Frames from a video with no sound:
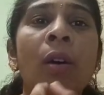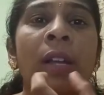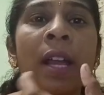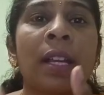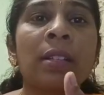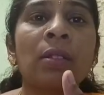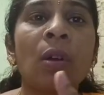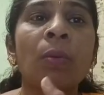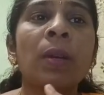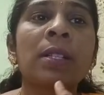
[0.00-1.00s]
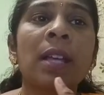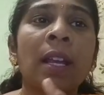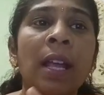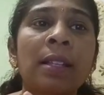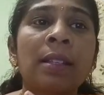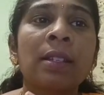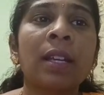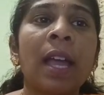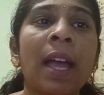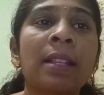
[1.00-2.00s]
organic solvents and
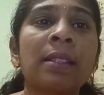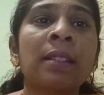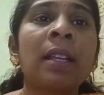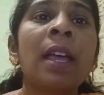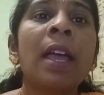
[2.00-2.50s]
acetic acid,